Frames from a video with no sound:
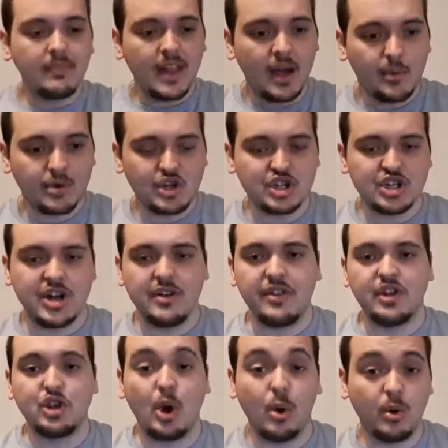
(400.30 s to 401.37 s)
I would share the
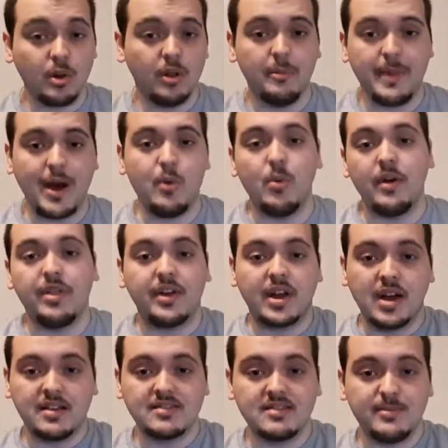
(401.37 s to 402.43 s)
total amount with the
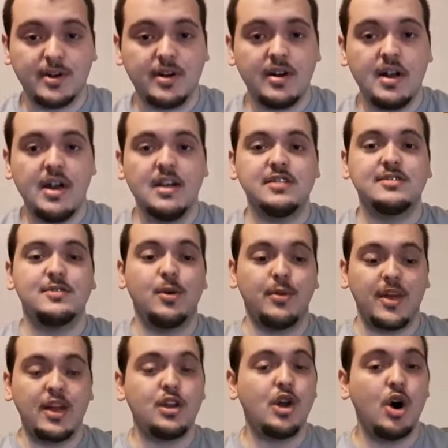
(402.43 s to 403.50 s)
customer so
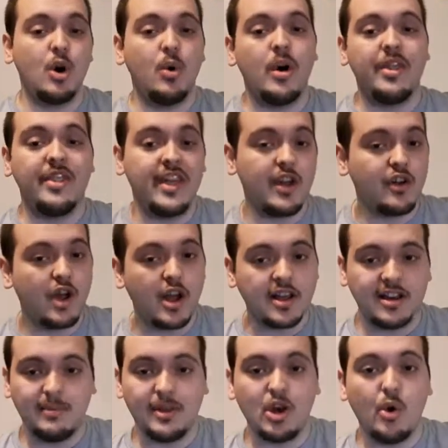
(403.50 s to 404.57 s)
they know they're not going
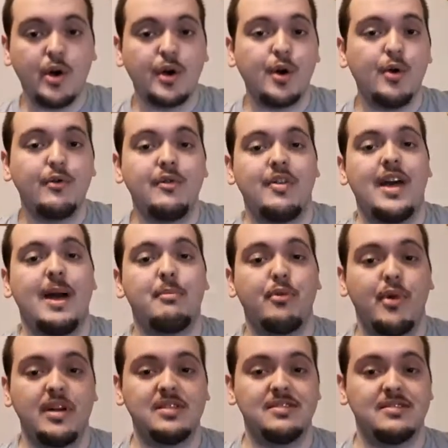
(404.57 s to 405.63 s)
to be going over that
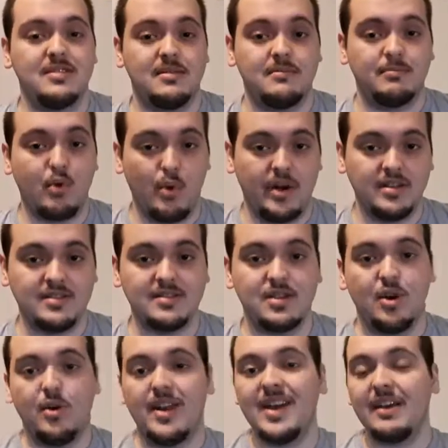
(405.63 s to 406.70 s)
price point.
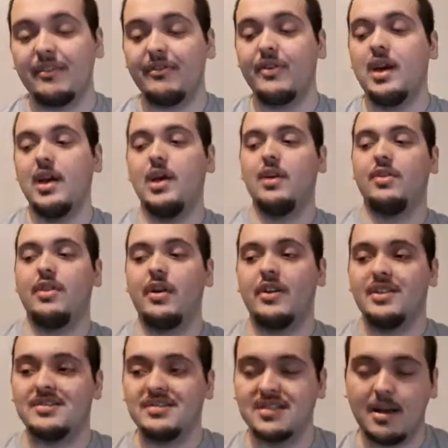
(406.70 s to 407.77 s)
So if there
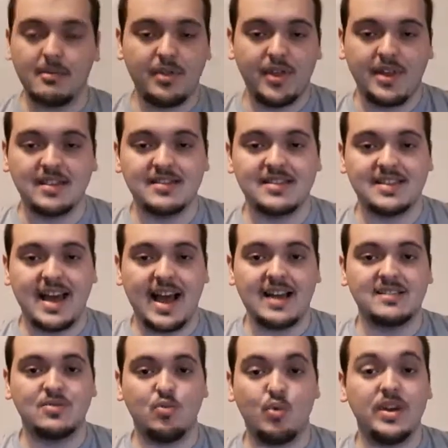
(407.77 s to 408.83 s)
is some things
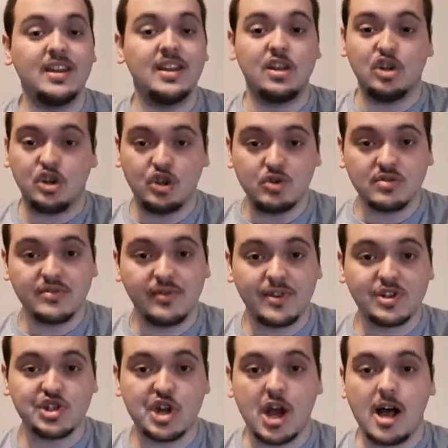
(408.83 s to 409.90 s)
that we didn't use for the
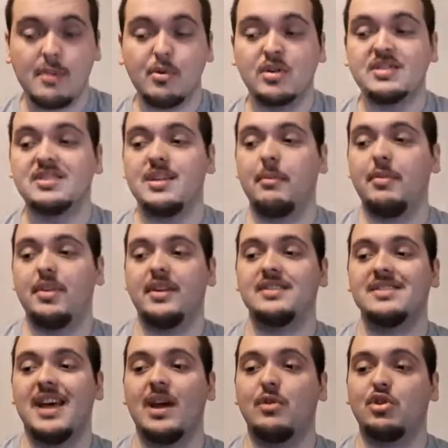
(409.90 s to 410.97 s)
job or some things
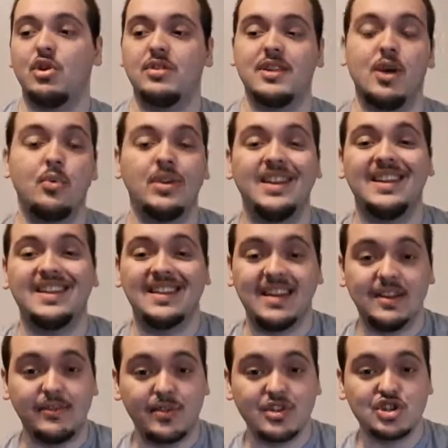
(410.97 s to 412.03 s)
that turned out we didn't
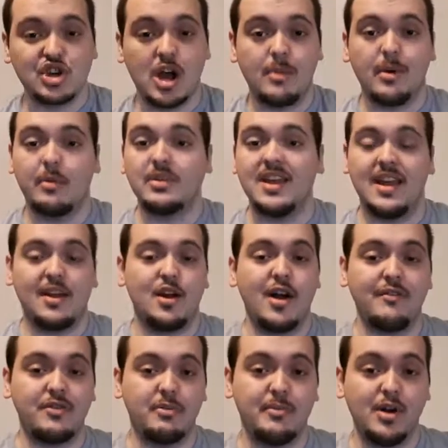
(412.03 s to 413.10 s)
need for the job, I would take it
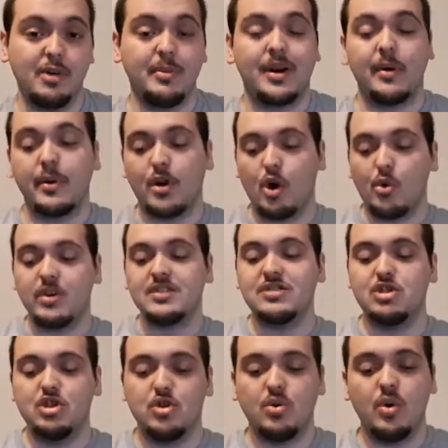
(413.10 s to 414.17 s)
off their bill, but I would always
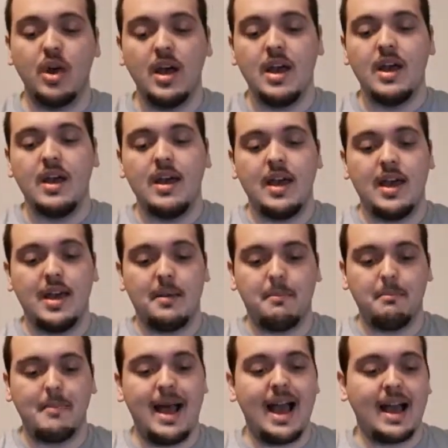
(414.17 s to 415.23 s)
do a
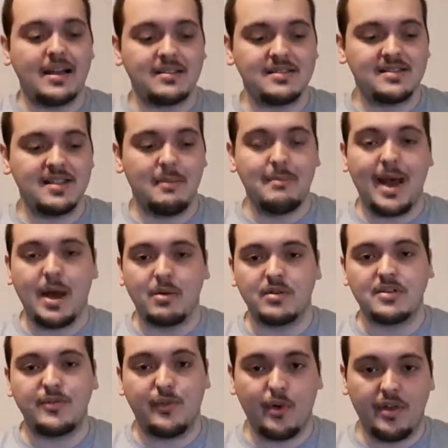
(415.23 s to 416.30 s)
max amount
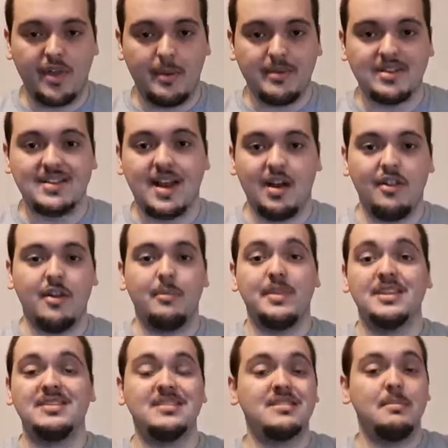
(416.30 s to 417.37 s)
for them and tell them
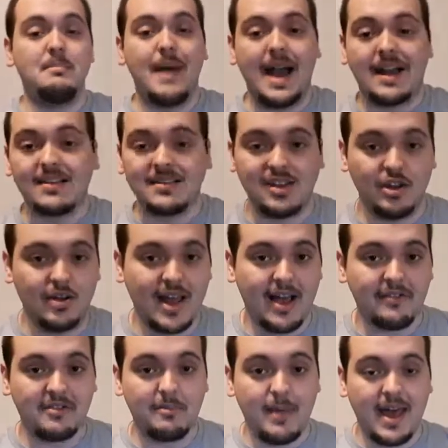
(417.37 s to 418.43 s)
this is the max that you'd
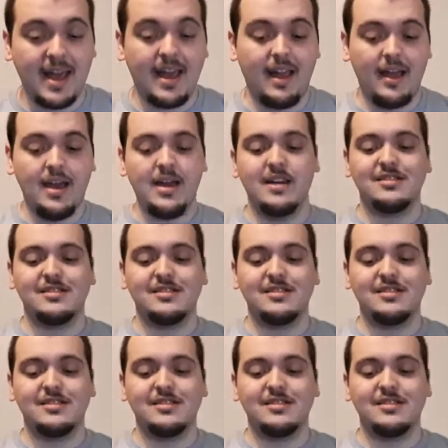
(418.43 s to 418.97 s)
have to pay.